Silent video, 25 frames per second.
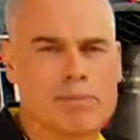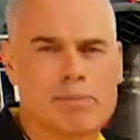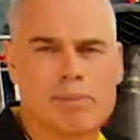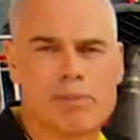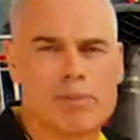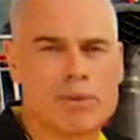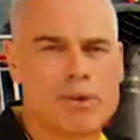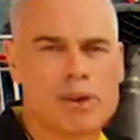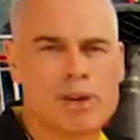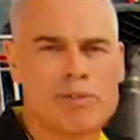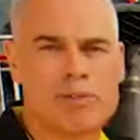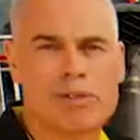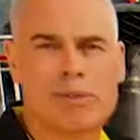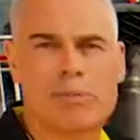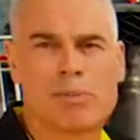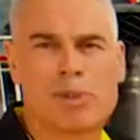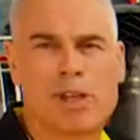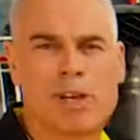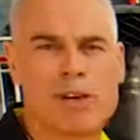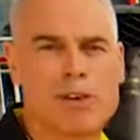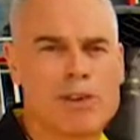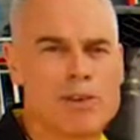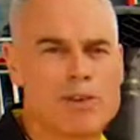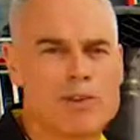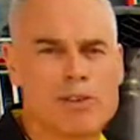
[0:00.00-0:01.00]
wife to
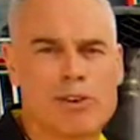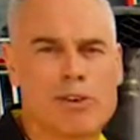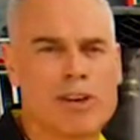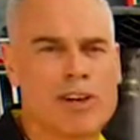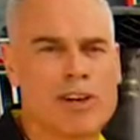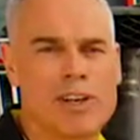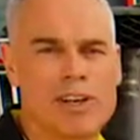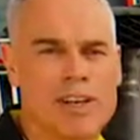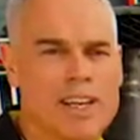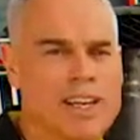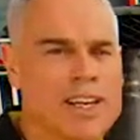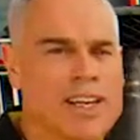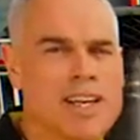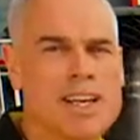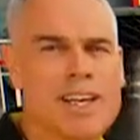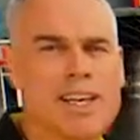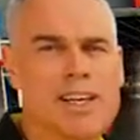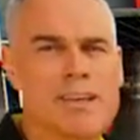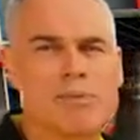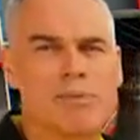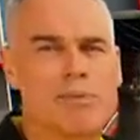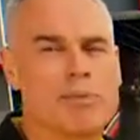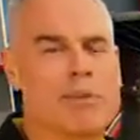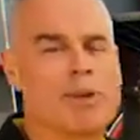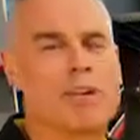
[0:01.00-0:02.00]
blow dry her
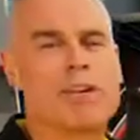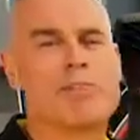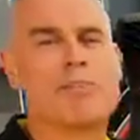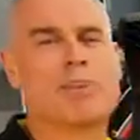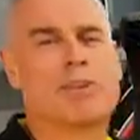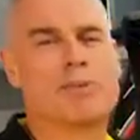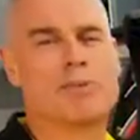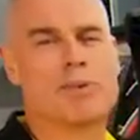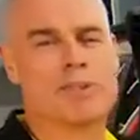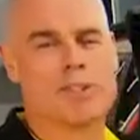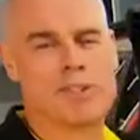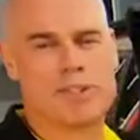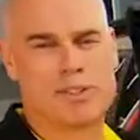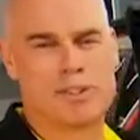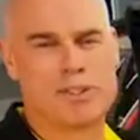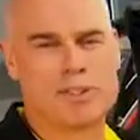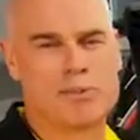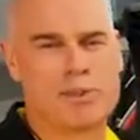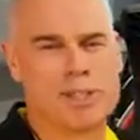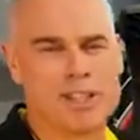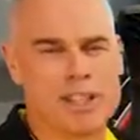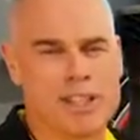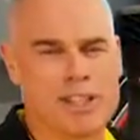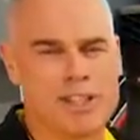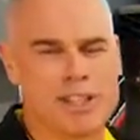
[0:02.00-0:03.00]
hair, whatever you want to do
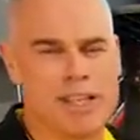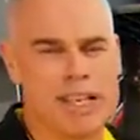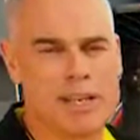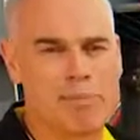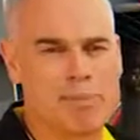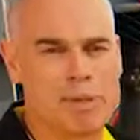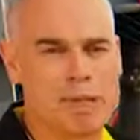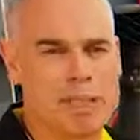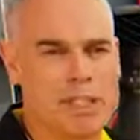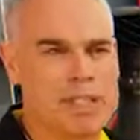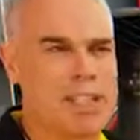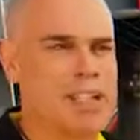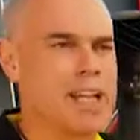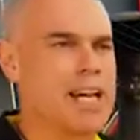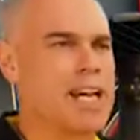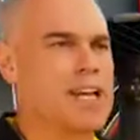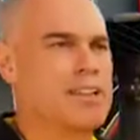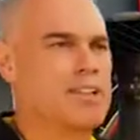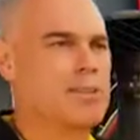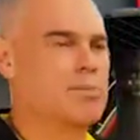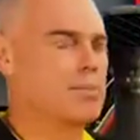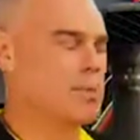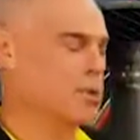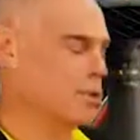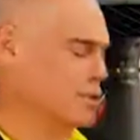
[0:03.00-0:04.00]
when you're glamping out in
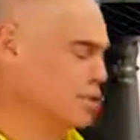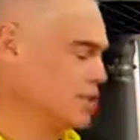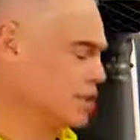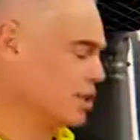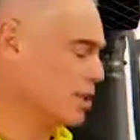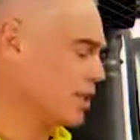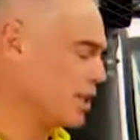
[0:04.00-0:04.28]
the bush.